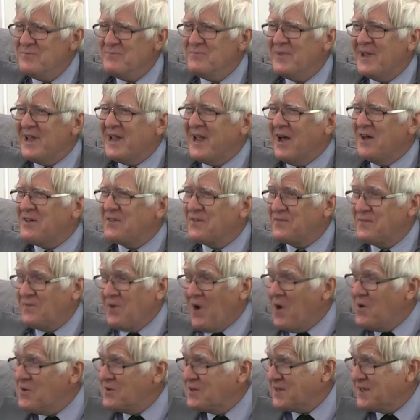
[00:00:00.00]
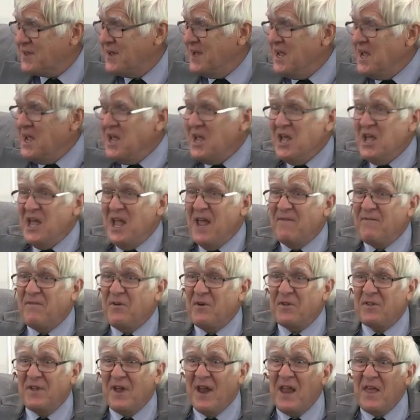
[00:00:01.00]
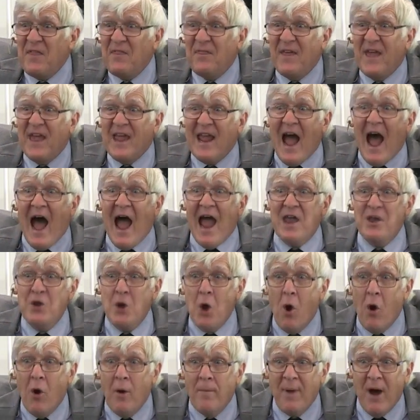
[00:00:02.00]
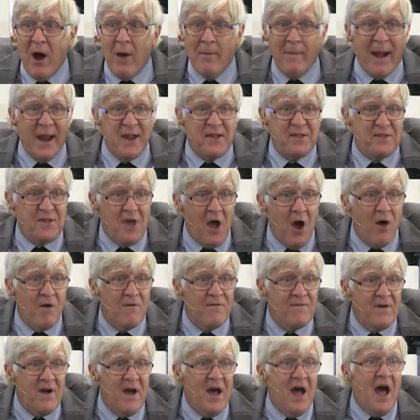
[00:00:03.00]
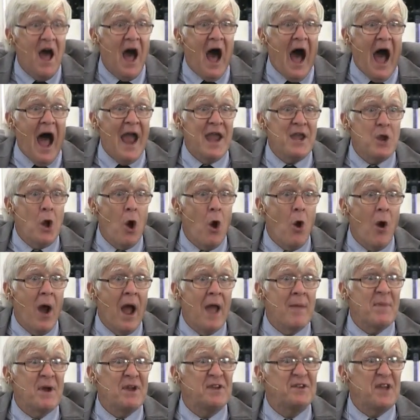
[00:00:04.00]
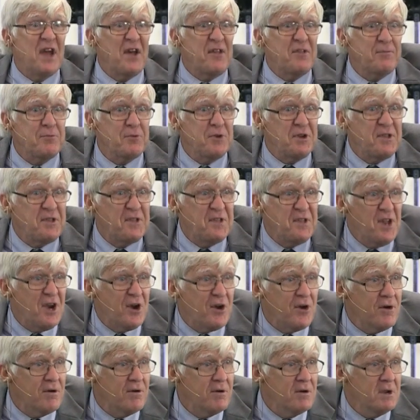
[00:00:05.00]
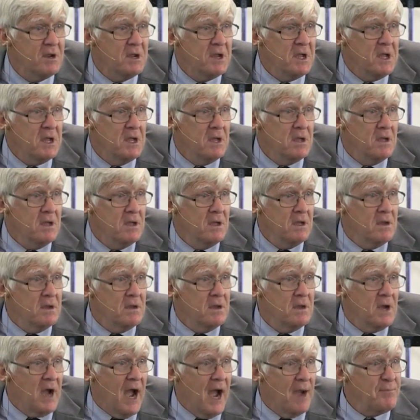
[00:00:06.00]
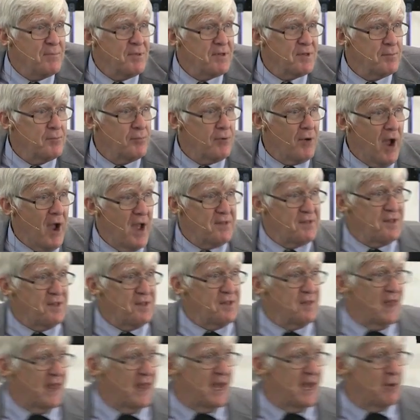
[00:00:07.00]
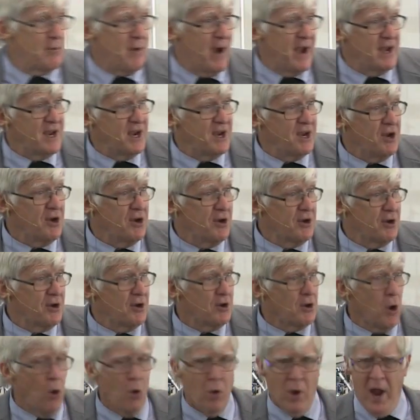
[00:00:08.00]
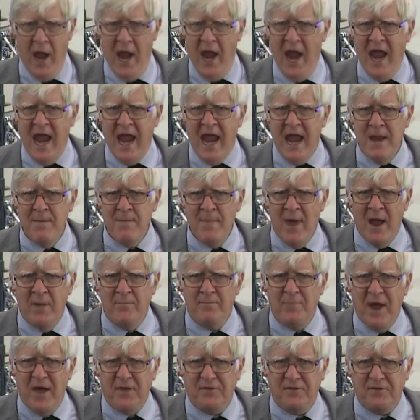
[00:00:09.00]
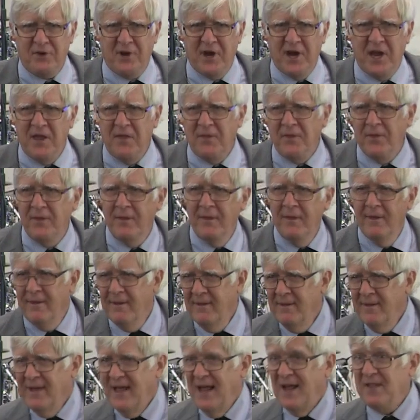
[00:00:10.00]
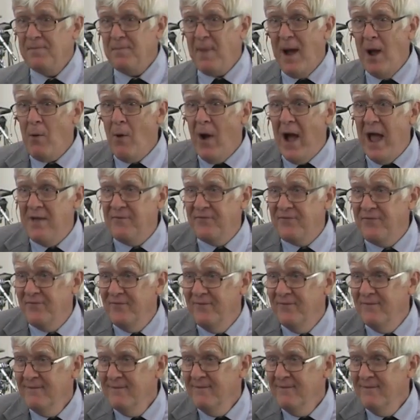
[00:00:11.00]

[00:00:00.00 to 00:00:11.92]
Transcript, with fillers: Because, folks, if there's anything I know about myself, I know I'm a desperate sinner. I'm surprised this lady right in here didn't go, Amen, Pastor Keith. That's my wife.